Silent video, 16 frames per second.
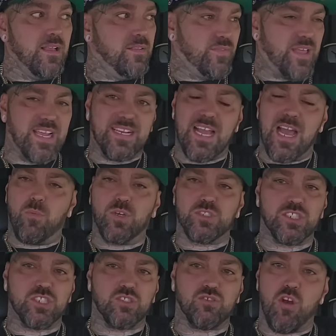That guy
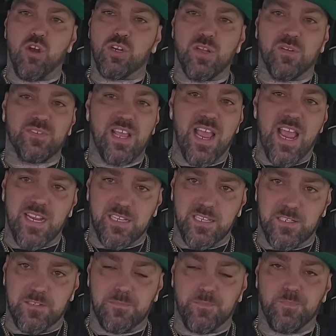wasn't strong enough to hack
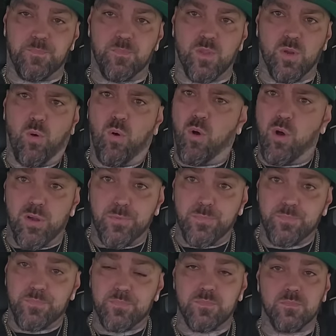it. Or
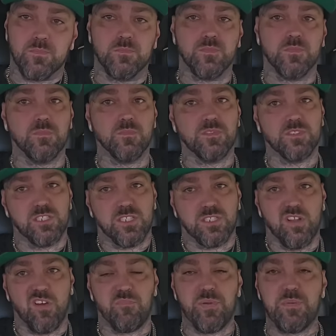just
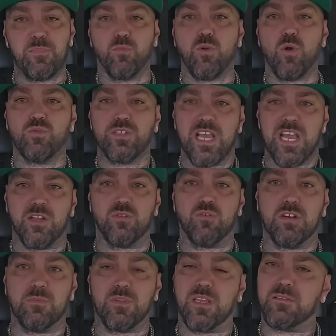enough people rode down
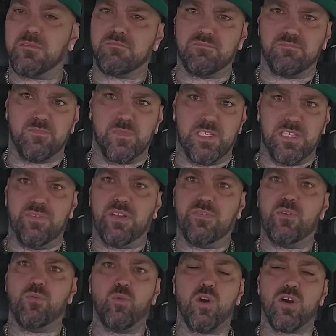on him that even if
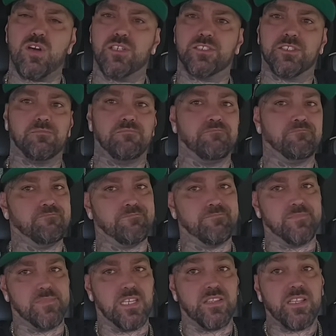he was,
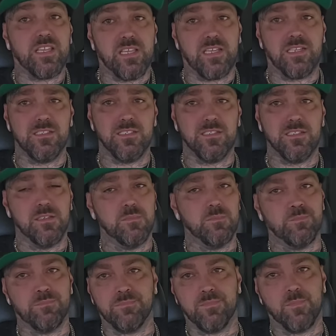in the end,
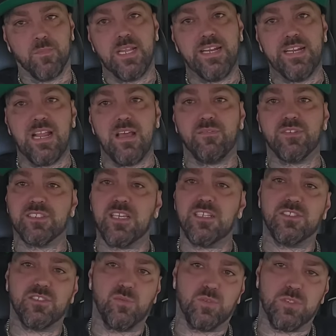he didn't have a say
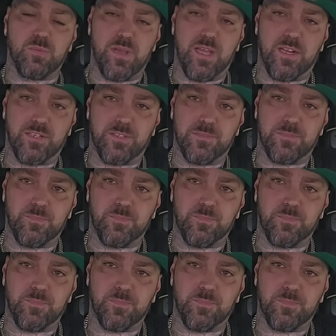so in the matter.